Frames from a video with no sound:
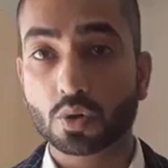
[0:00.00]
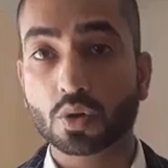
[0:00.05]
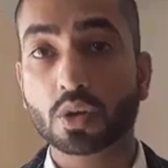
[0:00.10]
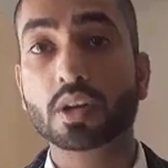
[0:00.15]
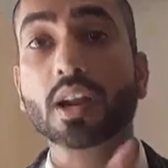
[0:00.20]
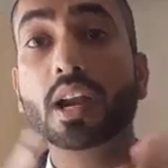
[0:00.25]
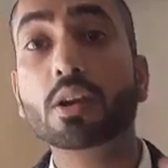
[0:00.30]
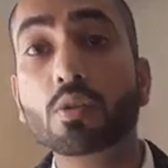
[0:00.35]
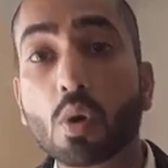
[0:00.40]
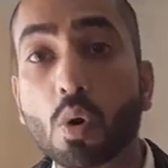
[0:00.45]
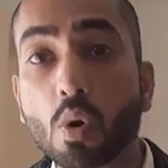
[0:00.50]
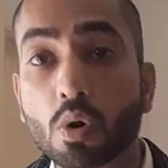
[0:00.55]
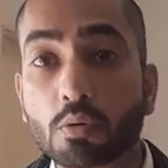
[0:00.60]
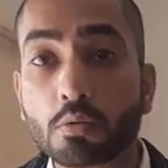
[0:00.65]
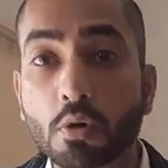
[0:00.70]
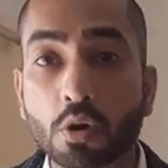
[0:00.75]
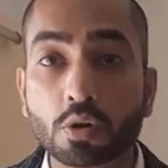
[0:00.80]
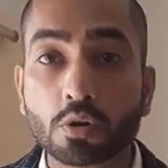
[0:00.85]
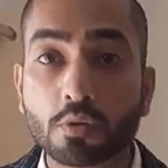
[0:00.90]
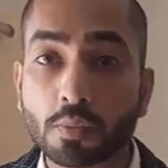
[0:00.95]
you can write your own
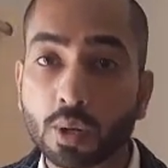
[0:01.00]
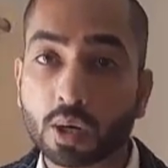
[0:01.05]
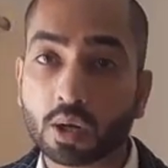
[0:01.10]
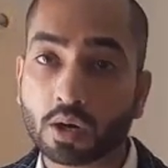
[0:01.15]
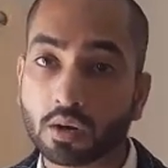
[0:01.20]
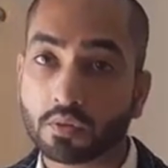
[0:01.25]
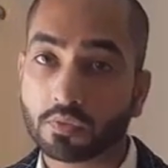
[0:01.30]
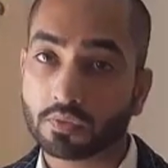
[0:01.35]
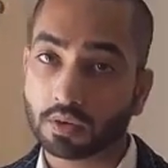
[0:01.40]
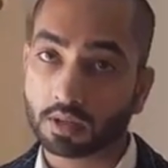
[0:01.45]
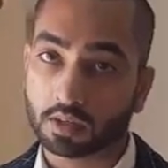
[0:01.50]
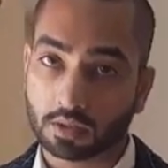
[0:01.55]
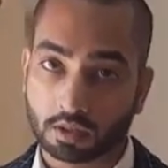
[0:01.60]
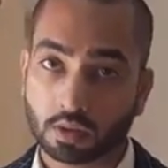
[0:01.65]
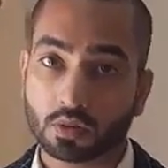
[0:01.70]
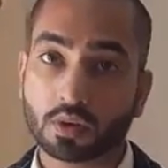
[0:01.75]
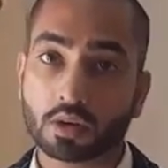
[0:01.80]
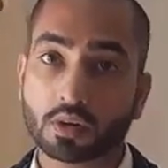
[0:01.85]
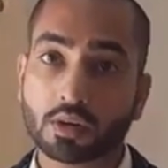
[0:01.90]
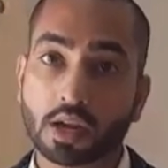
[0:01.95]
autobiography,
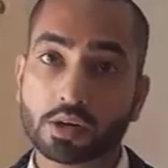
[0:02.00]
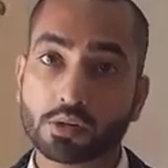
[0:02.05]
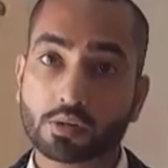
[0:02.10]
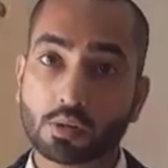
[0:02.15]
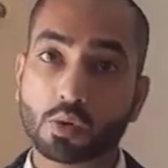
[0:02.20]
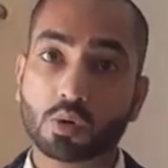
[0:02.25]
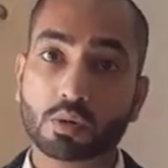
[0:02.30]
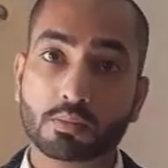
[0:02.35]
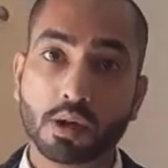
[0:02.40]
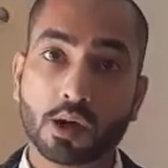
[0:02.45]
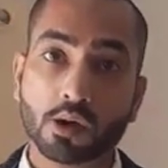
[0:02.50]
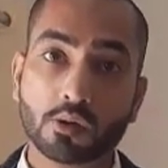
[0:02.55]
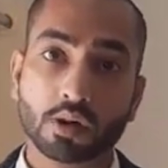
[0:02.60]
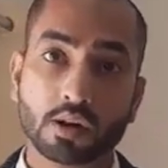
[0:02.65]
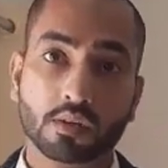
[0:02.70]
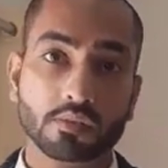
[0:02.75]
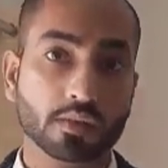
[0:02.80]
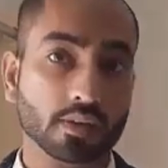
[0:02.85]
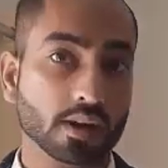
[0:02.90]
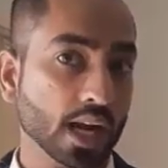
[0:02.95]
you can write your own
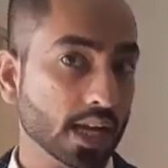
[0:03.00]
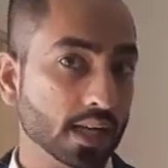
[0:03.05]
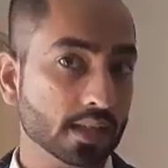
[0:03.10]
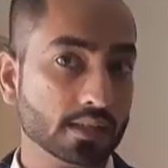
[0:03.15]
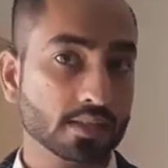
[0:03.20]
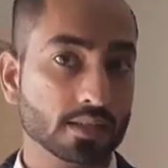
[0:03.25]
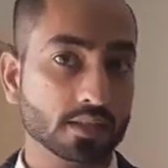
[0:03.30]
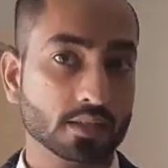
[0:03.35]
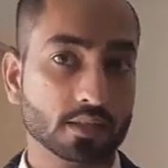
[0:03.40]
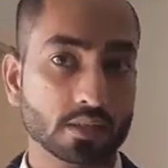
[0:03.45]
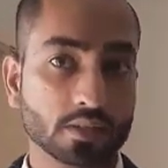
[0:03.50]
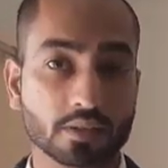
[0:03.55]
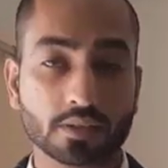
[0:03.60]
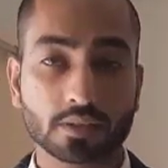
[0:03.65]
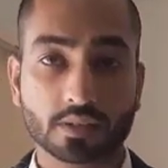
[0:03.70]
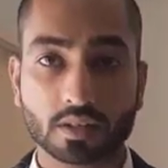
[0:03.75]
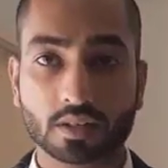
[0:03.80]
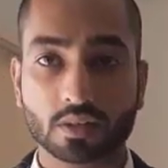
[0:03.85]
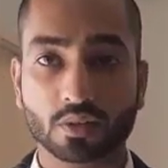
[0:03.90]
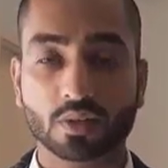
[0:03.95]
biography, right?
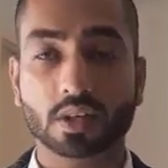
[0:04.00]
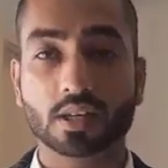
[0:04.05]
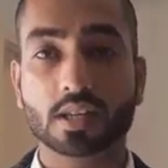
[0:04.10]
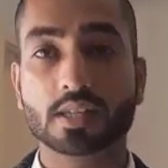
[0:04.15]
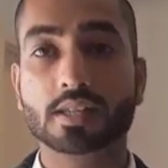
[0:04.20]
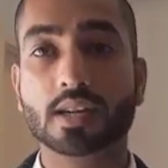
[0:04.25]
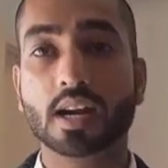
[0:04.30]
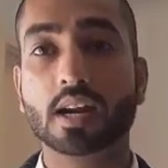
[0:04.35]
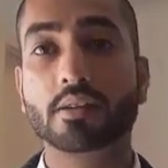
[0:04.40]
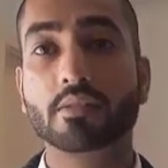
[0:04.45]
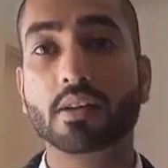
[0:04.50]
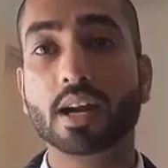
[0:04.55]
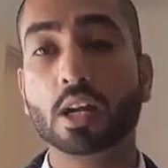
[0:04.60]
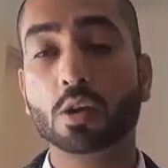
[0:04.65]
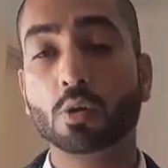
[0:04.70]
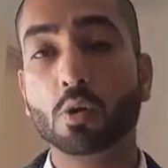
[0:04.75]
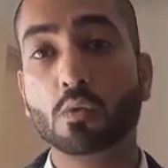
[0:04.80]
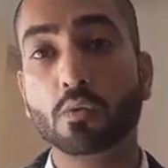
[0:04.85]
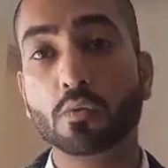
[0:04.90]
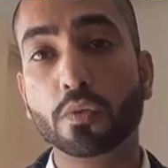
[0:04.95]
You can start
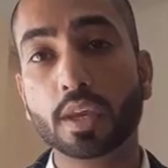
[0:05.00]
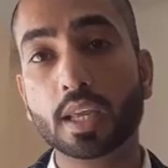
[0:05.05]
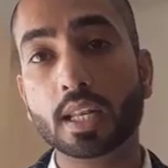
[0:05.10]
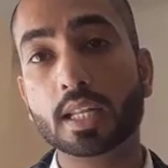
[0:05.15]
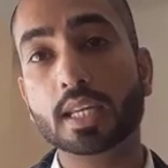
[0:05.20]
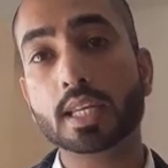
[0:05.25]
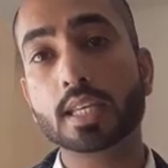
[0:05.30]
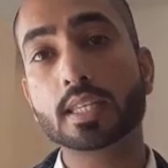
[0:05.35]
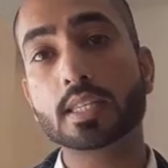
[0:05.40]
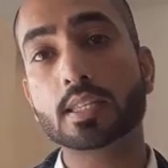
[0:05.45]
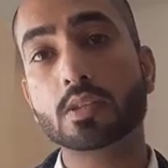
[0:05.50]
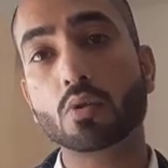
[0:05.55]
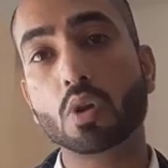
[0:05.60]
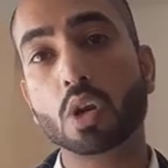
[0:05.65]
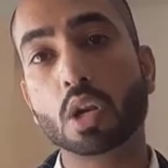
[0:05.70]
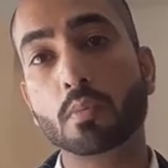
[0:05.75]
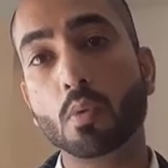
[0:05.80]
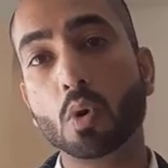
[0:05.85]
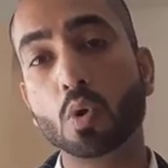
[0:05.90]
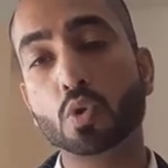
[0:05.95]
writing your feelings, your
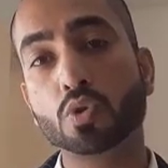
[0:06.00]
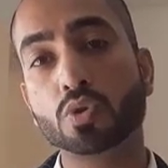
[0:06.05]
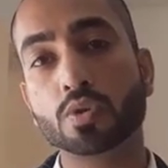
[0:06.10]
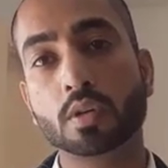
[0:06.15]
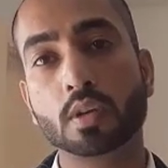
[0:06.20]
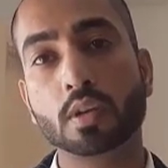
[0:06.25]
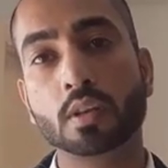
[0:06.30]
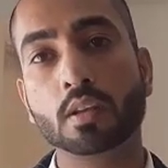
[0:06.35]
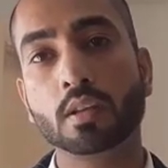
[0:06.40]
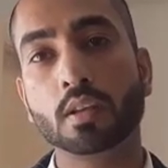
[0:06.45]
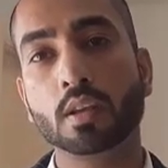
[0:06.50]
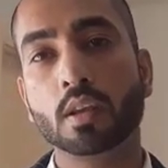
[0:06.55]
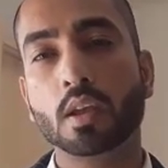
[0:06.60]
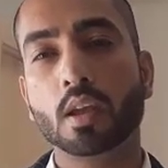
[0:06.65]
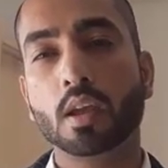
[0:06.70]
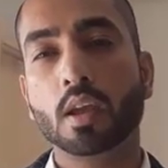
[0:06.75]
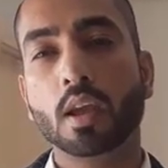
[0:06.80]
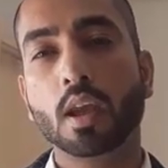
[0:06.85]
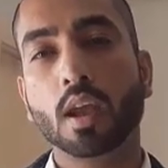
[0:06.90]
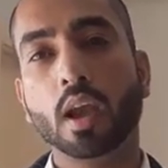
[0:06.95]
emotion,
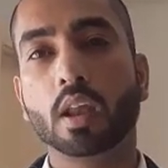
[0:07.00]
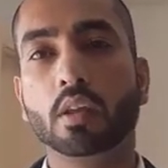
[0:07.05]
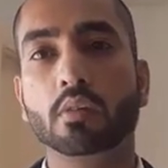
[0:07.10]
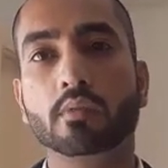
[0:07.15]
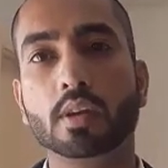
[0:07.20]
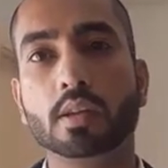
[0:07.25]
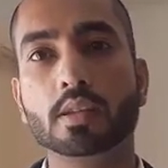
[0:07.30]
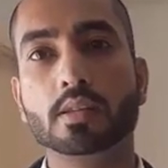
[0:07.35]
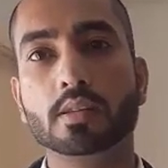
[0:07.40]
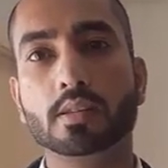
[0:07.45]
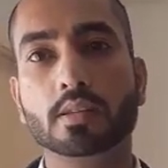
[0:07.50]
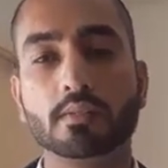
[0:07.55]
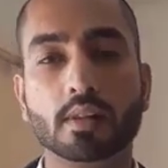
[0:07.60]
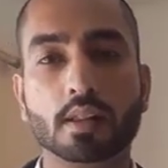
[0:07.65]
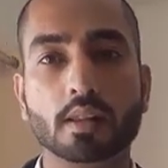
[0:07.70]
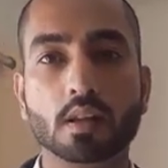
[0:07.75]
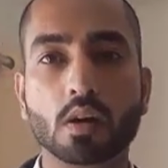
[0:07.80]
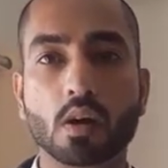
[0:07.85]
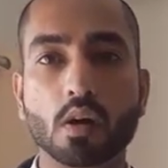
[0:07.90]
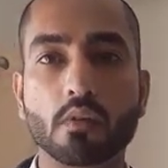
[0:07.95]
and once you
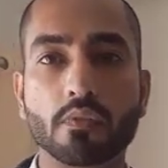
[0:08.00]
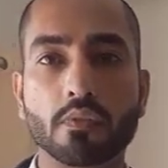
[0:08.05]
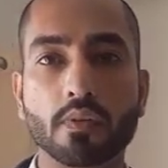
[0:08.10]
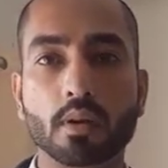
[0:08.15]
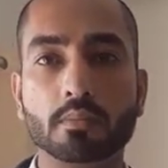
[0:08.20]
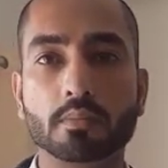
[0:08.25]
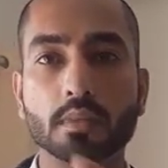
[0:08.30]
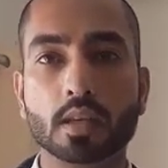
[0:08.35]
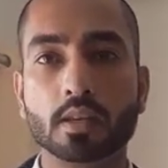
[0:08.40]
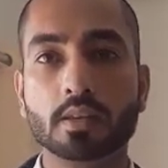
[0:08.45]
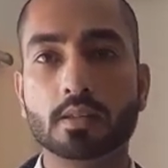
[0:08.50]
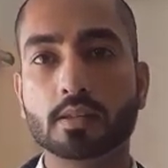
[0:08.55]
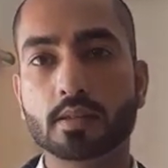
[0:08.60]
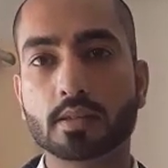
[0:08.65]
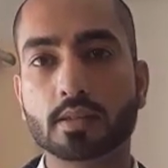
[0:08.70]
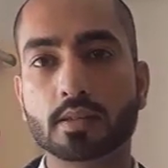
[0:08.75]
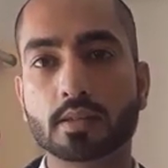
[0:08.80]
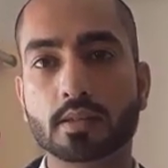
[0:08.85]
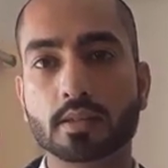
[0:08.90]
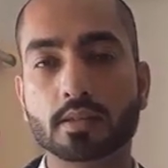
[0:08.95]
will go from
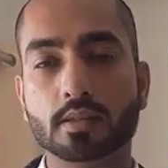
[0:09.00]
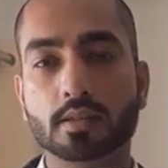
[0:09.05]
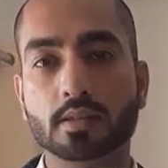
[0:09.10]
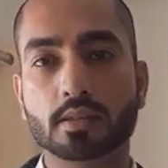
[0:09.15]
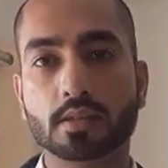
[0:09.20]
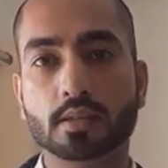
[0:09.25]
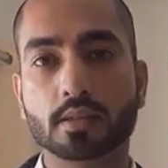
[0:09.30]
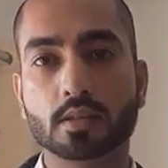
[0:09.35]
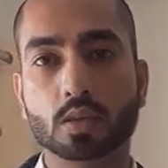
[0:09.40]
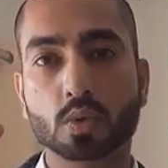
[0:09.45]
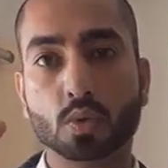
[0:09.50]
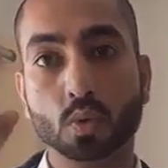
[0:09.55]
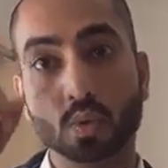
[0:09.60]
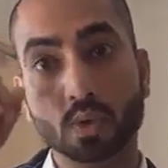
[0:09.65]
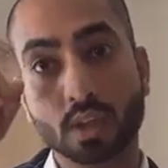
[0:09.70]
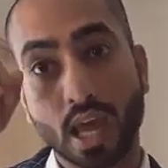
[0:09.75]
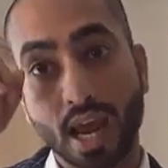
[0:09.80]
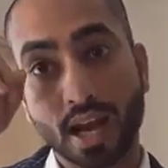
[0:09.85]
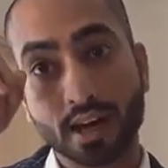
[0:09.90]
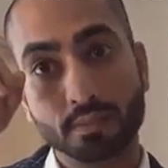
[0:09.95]
this to
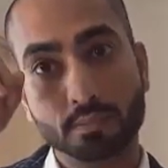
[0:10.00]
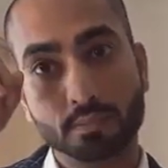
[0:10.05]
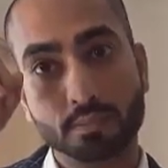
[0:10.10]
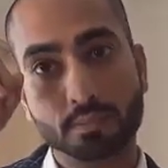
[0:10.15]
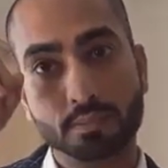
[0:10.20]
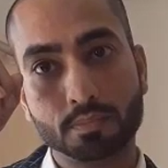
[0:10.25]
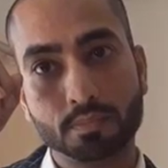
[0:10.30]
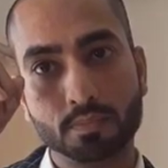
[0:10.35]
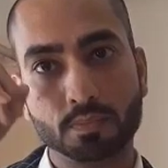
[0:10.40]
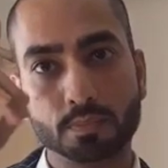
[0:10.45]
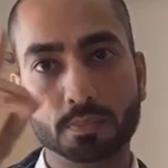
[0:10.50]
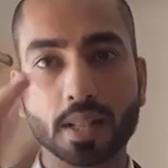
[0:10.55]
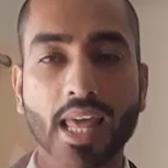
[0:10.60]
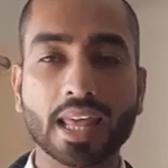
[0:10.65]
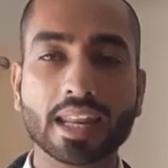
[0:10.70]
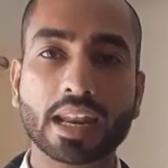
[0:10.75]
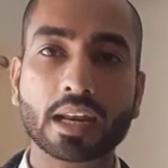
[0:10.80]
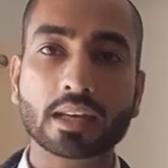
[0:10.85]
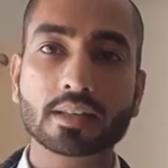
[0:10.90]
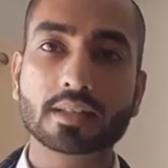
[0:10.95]
that
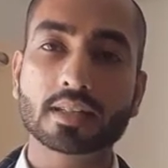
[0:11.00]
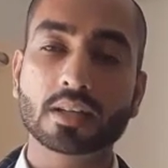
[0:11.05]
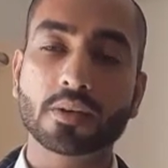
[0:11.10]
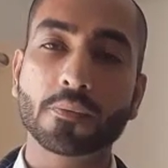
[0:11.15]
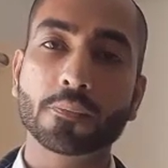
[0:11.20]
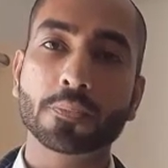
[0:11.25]
planet,